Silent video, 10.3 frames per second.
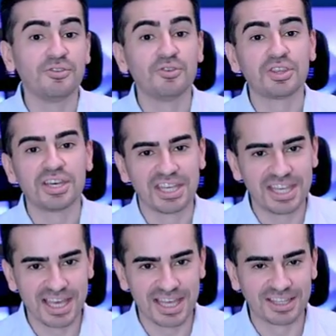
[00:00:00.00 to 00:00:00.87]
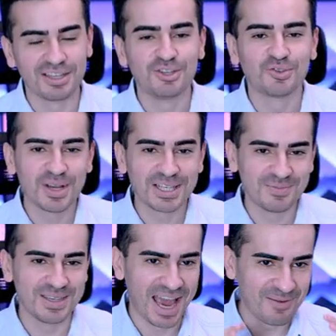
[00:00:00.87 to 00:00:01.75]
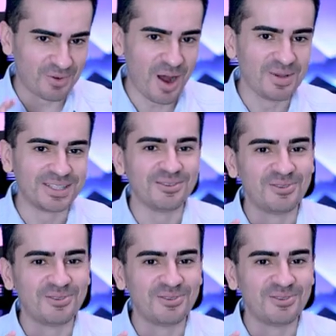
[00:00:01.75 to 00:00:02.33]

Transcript: you're gonna get it. Trust me, I promise you,